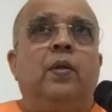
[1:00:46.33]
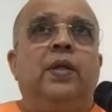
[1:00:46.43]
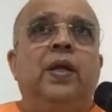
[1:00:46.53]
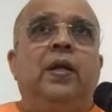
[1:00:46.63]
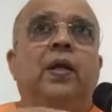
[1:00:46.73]

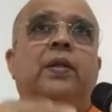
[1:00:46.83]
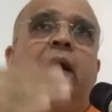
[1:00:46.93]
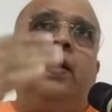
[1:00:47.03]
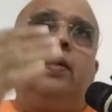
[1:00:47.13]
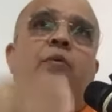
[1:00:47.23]
thinking
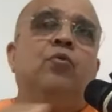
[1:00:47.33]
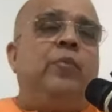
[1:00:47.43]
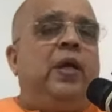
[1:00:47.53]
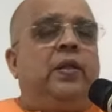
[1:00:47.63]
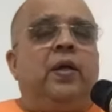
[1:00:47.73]
that to
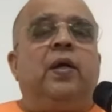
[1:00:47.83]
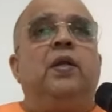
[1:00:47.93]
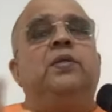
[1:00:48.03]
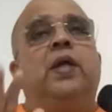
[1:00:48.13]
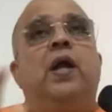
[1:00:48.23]
be ethical
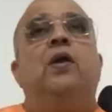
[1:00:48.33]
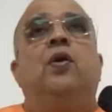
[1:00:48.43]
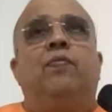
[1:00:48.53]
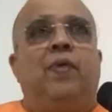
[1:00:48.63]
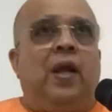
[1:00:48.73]
is the end
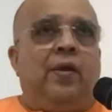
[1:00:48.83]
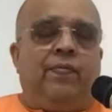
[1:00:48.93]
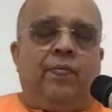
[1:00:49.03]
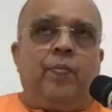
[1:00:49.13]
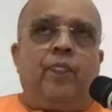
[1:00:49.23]
of
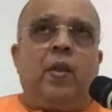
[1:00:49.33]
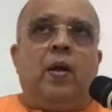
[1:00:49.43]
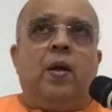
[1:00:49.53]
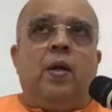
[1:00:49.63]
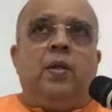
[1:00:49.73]
life.
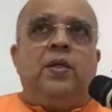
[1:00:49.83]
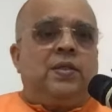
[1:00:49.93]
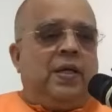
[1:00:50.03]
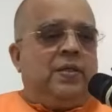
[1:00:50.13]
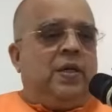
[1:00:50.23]

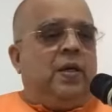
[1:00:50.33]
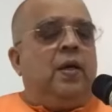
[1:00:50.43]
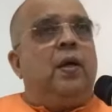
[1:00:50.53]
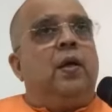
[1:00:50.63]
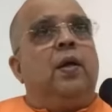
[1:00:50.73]
Just as
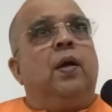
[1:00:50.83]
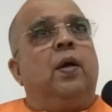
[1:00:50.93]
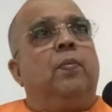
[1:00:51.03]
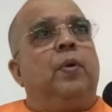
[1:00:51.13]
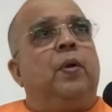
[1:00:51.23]
a
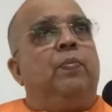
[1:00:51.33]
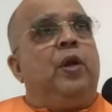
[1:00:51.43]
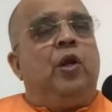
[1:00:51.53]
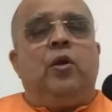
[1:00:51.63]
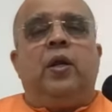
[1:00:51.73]

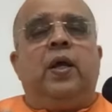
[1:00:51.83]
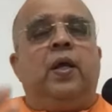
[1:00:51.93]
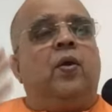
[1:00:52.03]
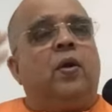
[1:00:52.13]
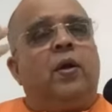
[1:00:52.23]

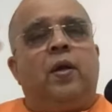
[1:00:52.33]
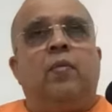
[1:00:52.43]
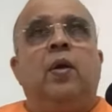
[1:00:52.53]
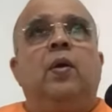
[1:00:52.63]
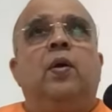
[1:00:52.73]
billionaire or
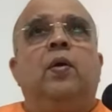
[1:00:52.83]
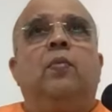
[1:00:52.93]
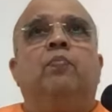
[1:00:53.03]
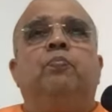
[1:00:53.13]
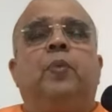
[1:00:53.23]

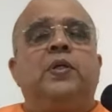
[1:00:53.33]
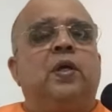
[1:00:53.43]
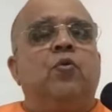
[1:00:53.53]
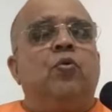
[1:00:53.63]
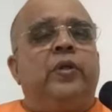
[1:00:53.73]
a
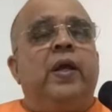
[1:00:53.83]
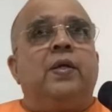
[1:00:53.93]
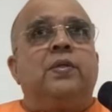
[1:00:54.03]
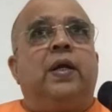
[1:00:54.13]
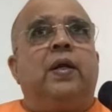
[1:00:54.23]
person who
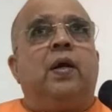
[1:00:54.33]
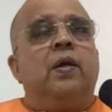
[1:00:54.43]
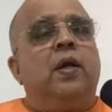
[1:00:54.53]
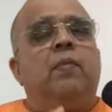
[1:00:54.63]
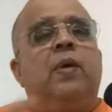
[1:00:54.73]
thinks that
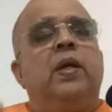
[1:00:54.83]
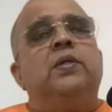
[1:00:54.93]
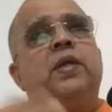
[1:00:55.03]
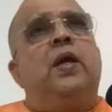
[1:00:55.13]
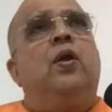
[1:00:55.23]
earning money
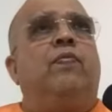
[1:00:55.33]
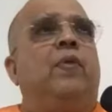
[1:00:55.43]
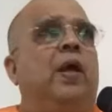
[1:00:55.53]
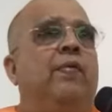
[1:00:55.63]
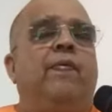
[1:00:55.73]
is the end of
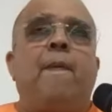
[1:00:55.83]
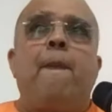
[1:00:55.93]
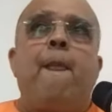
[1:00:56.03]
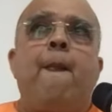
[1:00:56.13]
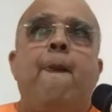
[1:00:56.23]
life.
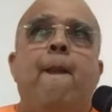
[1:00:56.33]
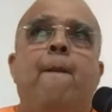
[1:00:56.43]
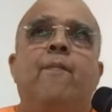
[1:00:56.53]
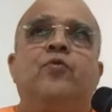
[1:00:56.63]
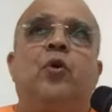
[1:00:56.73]

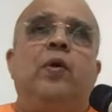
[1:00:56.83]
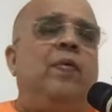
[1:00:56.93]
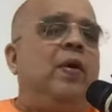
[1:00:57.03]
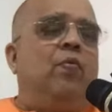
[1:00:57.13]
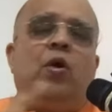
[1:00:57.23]
So he
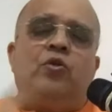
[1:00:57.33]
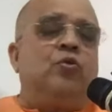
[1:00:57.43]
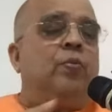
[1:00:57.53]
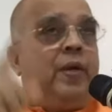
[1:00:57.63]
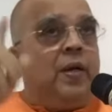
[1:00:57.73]
will want
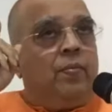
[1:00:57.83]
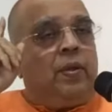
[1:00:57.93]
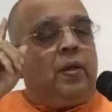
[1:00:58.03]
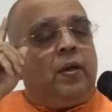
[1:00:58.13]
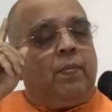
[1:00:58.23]
to become
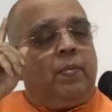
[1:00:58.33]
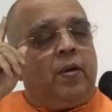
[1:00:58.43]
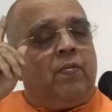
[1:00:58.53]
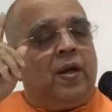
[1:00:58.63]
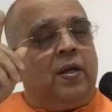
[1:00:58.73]
the
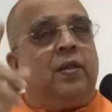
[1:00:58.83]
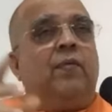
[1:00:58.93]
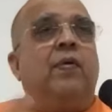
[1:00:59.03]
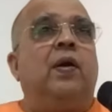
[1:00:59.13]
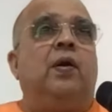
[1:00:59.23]
number one in
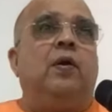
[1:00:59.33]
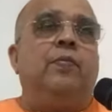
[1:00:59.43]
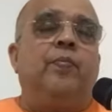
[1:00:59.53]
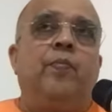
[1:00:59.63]
the world,